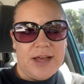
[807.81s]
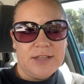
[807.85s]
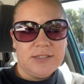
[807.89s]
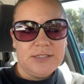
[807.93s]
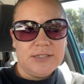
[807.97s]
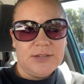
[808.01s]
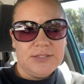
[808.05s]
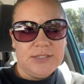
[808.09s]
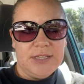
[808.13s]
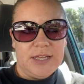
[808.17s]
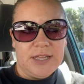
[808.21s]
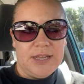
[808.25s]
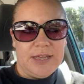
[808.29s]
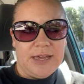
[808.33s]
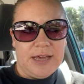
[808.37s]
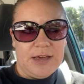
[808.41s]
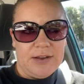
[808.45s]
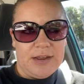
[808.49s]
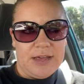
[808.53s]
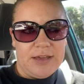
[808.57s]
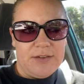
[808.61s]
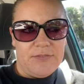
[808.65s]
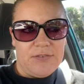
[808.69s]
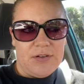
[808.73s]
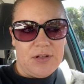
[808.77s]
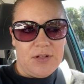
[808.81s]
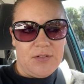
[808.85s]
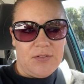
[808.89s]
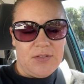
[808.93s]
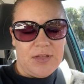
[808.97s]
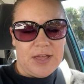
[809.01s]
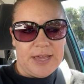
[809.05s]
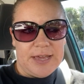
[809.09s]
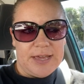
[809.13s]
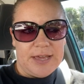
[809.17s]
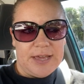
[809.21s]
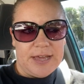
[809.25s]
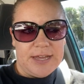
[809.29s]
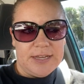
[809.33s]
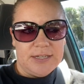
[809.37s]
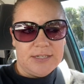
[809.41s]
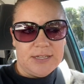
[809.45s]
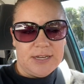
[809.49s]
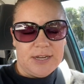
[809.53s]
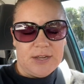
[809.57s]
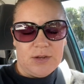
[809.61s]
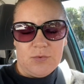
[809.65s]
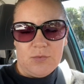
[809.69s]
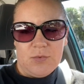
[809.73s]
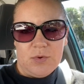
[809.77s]
As I was getting out, I felt like I
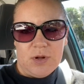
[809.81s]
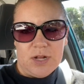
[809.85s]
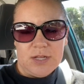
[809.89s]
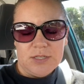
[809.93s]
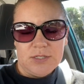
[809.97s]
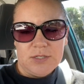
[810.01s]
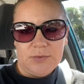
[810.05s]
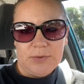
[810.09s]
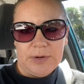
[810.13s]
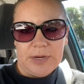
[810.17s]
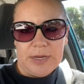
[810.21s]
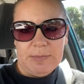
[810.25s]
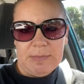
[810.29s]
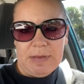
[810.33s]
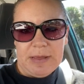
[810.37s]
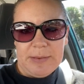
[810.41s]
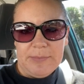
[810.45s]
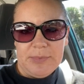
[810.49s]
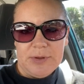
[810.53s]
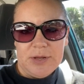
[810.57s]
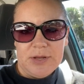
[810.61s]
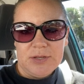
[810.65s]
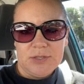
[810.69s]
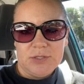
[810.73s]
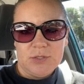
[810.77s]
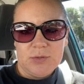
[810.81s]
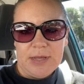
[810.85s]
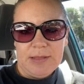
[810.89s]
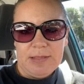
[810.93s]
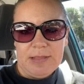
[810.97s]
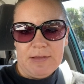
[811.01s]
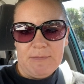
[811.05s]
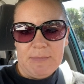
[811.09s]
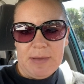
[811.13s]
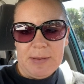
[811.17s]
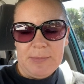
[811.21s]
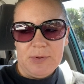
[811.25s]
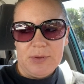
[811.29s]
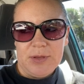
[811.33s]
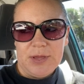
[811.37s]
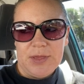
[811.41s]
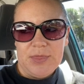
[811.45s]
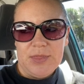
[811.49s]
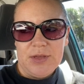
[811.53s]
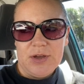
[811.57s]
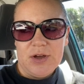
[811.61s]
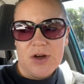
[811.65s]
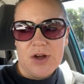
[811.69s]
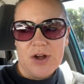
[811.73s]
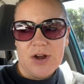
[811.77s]
didn't want to read my book, so I left my
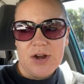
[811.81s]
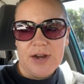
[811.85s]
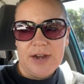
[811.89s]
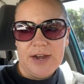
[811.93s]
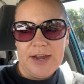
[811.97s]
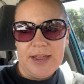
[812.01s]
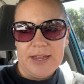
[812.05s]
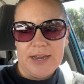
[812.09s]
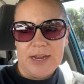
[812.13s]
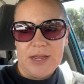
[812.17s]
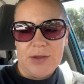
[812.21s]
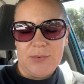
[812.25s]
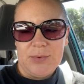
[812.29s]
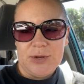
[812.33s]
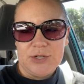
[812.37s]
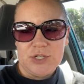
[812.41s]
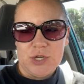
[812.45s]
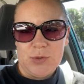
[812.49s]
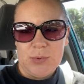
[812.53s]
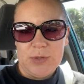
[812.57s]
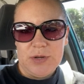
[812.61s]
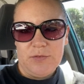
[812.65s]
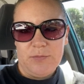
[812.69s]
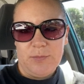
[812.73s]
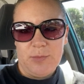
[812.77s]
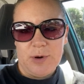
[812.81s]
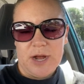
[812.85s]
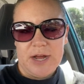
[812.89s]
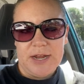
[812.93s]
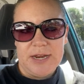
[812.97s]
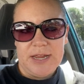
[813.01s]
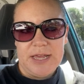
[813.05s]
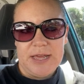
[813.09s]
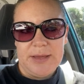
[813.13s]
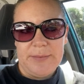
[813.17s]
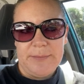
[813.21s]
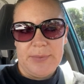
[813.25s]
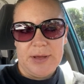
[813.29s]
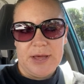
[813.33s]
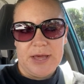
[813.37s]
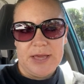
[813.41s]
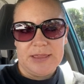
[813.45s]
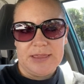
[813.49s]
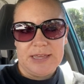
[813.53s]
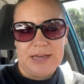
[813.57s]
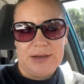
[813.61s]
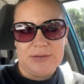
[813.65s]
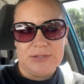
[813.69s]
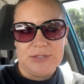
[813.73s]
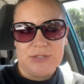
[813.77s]
book in the car, and I wish I would have brought it,
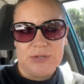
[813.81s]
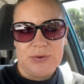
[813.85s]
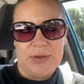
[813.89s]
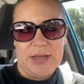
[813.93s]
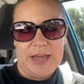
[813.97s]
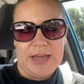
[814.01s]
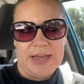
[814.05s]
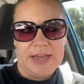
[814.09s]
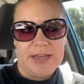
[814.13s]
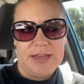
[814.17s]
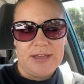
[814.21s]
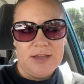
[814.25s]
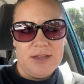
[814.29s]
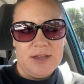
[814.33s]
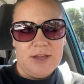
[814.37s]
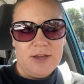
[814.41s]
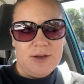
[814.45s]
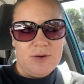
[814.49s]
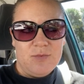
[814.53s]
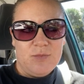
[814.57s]
but that was okay.